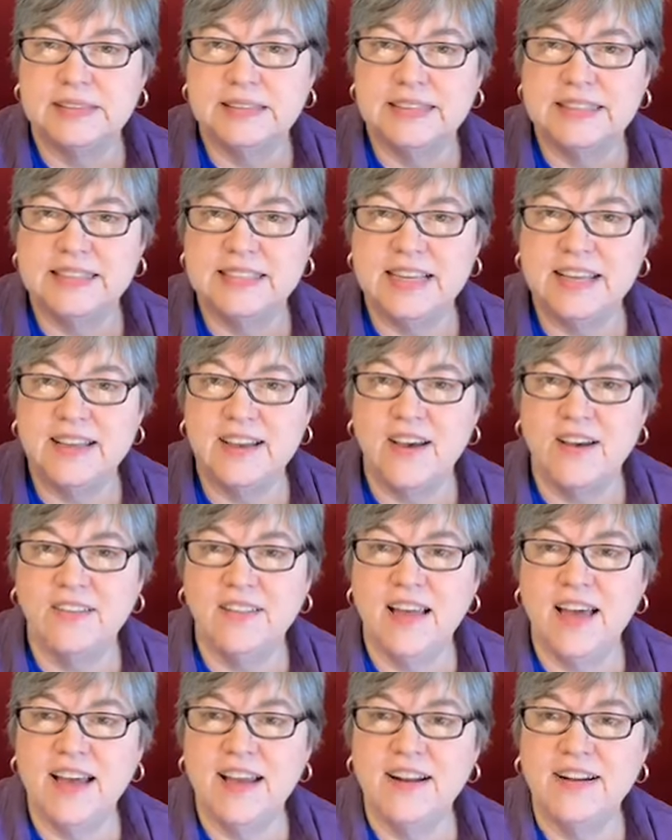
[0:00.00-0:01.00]
See y'all
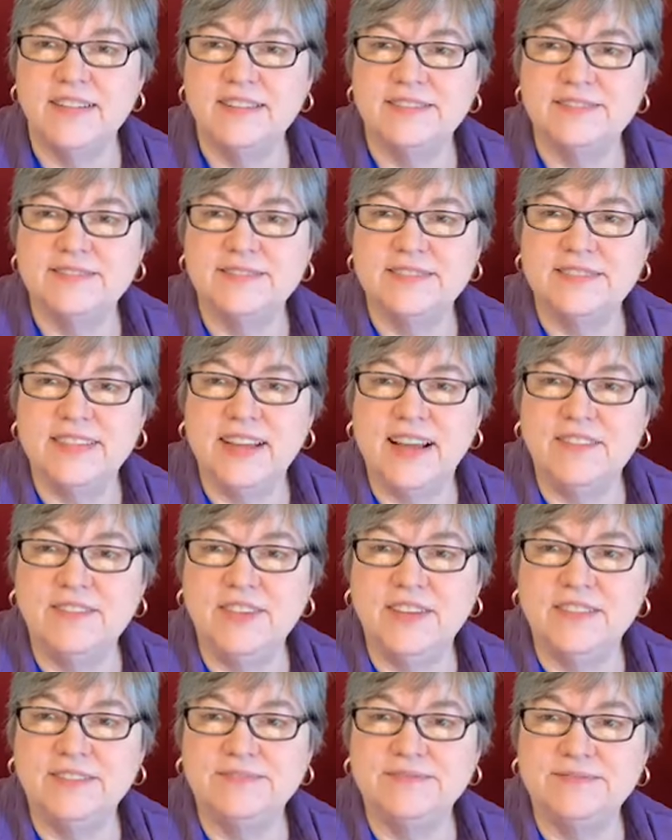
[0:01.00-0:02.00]
later. Love
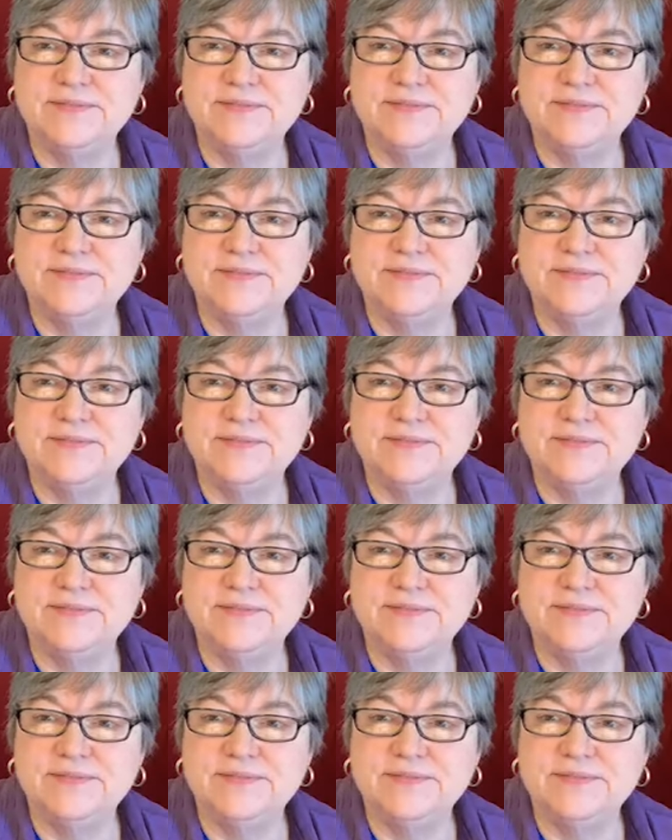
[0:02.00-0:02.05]
you.